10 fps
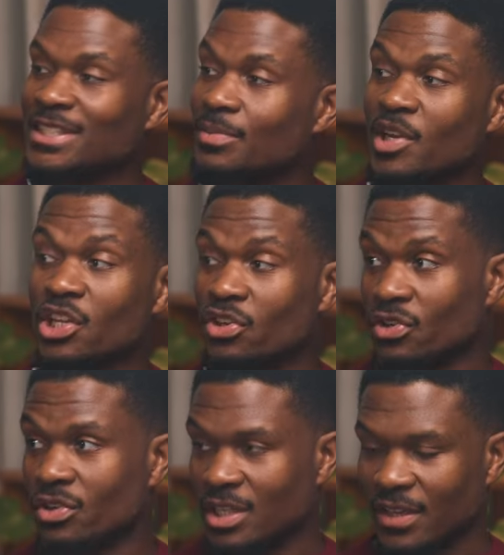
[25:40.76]
There's something I know
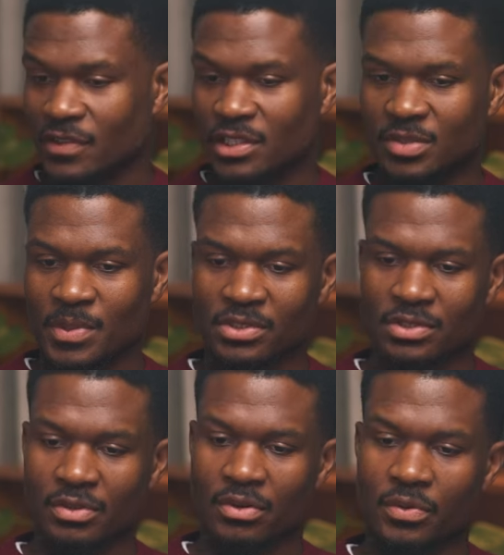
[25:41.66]
you can definitely speak
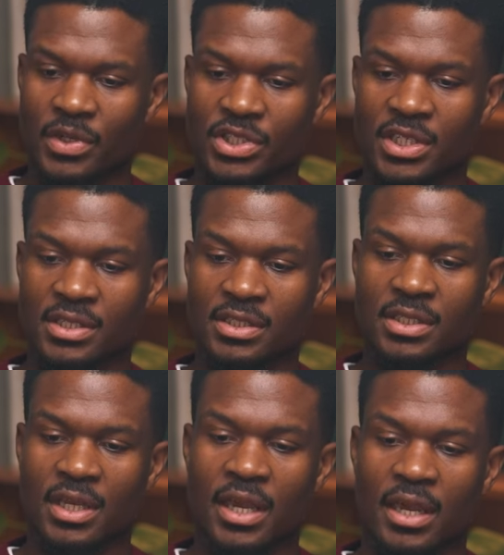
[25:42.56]
to, Laura, which
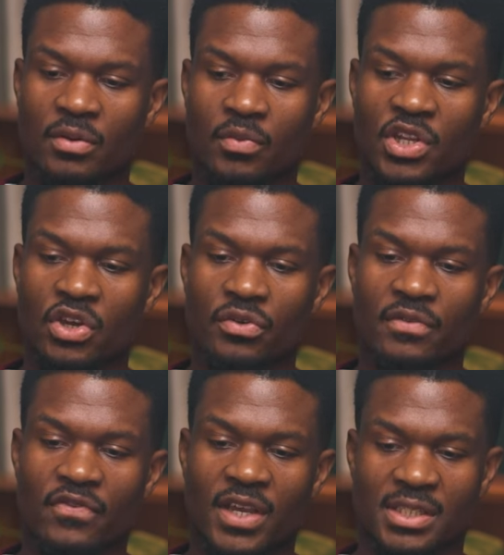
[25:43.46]
is when you're
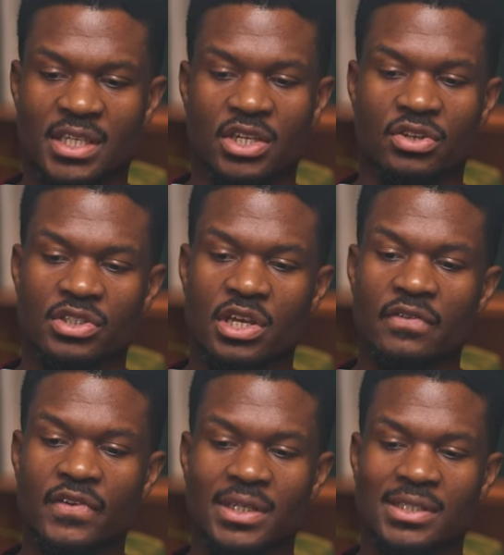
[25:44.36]
investing in
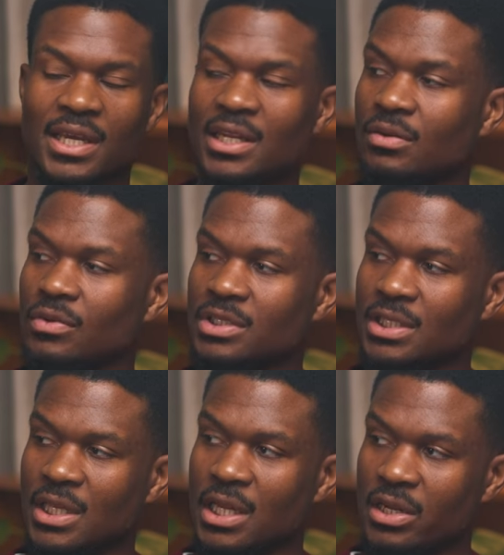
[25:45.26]
yourself and deciding what
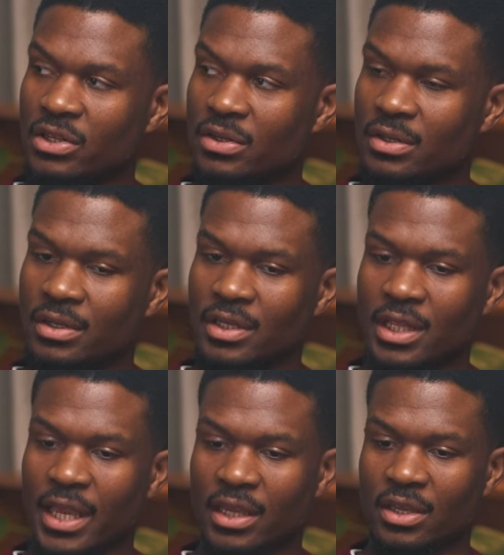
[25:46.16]
to learn,
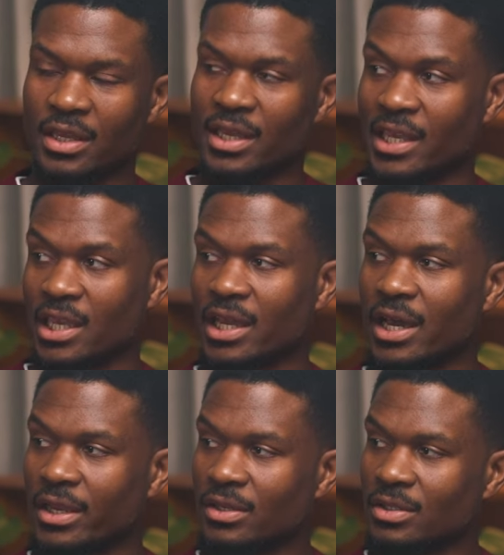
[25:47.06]
like
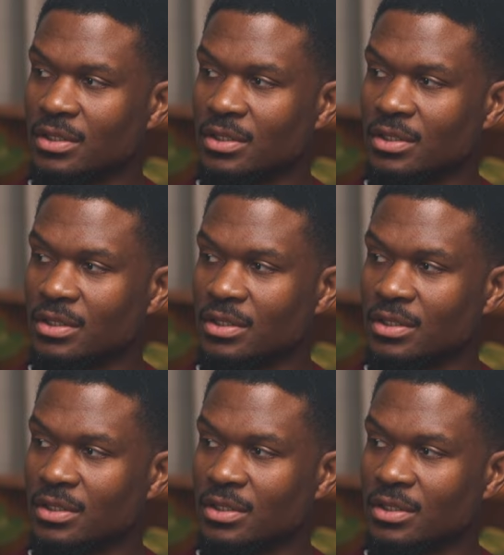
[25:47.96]
ikigai.